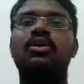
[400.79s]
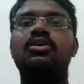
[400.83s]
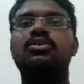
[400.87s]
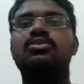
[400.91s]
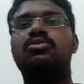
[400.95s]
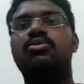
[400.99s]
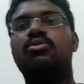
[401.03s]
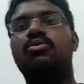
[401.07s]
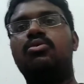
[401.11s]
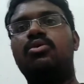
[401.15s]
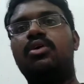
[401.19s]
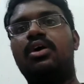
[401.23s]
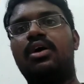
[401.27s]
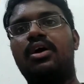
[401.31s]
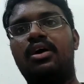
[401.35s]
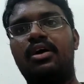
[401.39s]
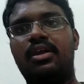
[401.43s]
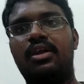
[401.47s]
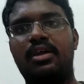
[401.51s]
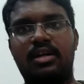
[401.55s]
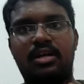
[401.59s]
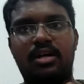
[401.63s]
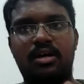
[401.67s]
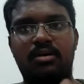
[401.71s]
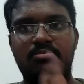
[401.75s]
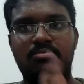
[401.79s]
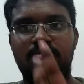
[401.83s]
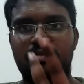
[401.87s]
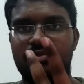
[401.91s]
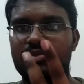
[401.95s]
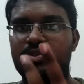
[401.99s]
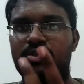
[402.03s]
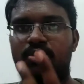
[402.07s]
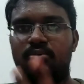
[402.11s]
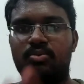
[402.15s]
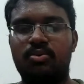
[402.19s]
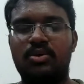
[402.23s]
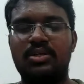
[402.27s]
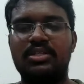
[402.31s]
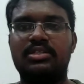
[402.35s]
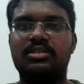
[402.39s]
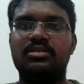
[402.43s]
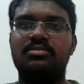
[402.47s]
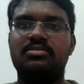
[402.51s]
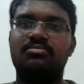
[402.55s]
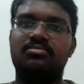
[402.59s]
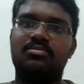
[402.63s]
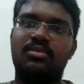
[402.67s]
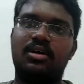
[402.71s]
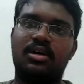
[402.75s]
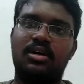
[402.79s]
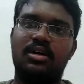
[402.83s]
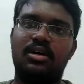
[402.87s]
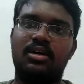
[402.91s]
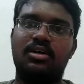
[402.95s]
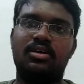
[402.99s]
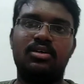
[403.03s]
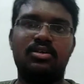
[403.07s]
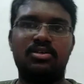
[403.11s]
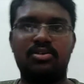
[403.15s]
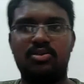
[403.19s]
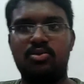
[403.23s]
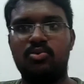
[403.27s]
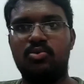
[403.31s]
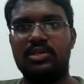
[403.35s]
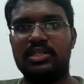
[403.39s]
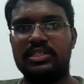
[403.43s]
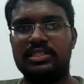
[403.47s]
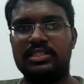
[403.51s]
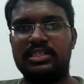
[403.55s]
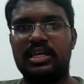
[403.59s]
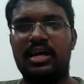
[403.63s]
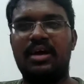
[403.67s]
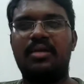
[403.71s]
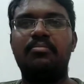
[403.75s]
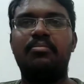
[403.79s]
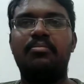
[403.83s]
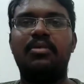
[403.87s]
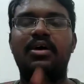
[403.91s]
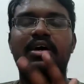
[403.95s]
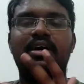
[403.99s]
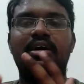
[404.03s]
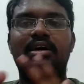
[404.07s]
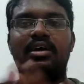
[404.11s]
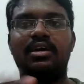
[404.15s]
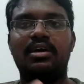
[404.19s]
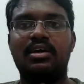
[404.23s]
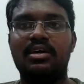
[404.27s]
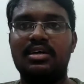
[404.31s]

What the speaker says: So here it comes with dual SIM, dual standby.